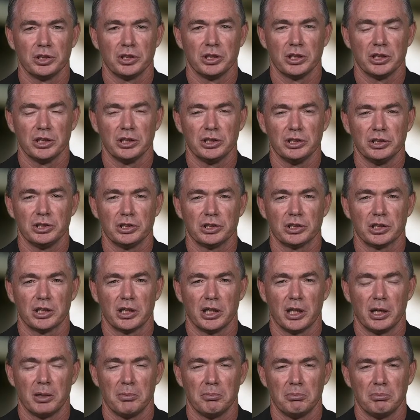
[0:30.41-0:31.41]
He's
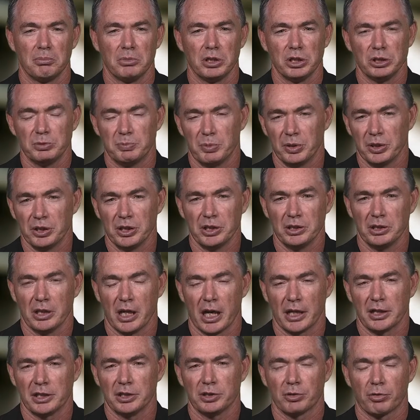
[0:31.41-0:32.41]
um, he's been
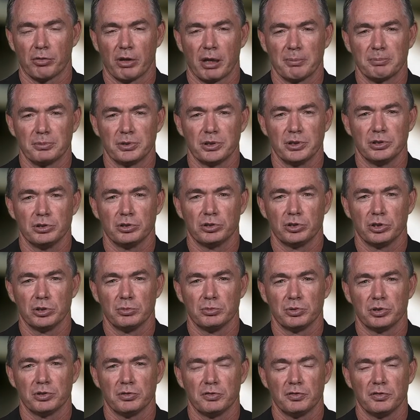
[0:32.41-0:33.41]
uninterrupted in
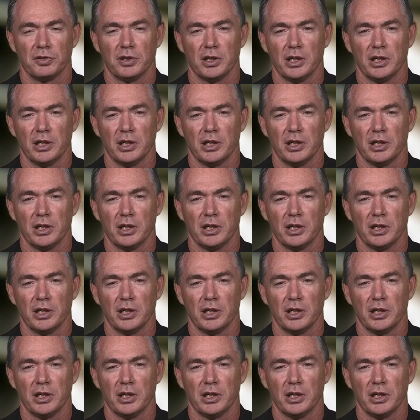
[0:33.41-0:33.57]
terms of